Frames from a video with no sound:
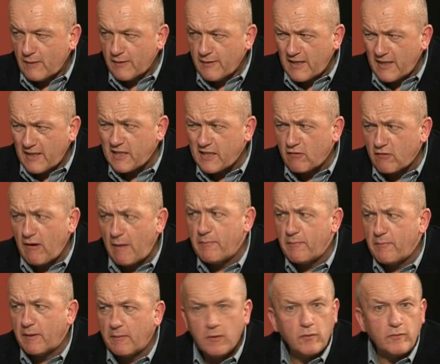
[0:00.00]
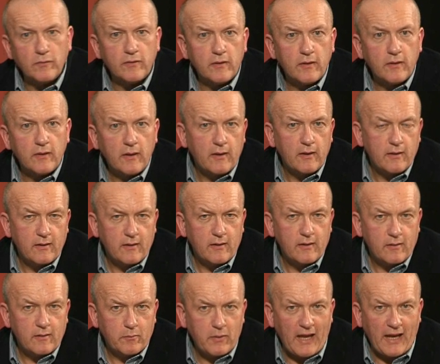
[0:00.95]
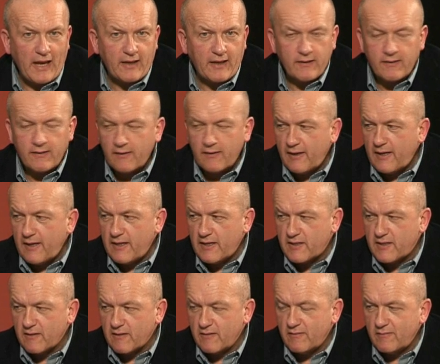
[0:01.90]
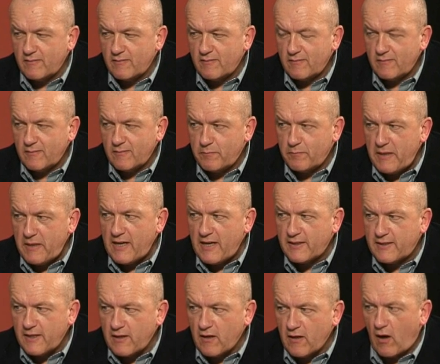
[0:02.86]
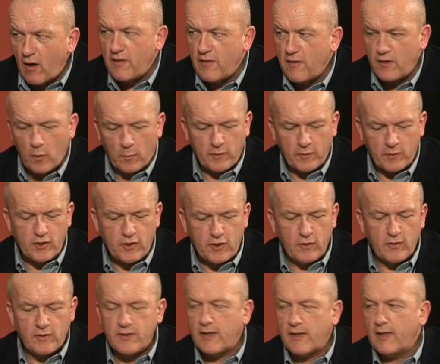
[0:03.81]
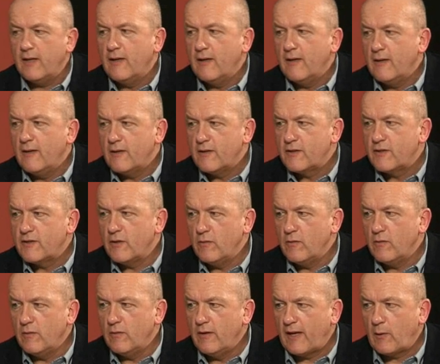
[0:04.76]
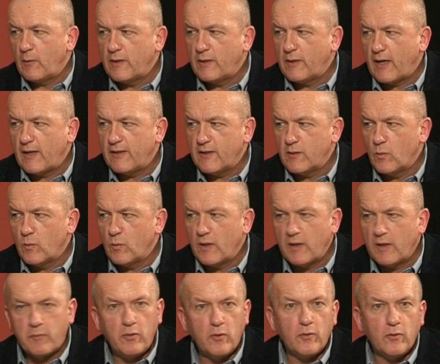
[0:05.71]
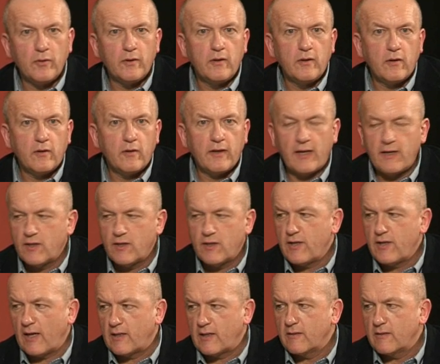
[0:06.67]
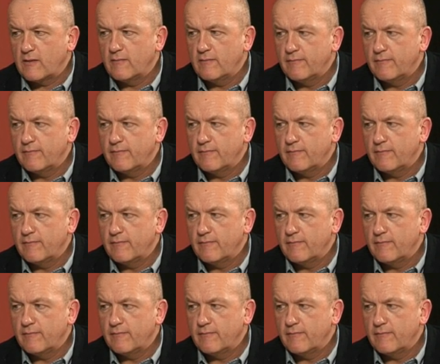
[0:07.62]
That's a cramping move. Black is being denied the opportunity to liquidate this weak pawn on h6.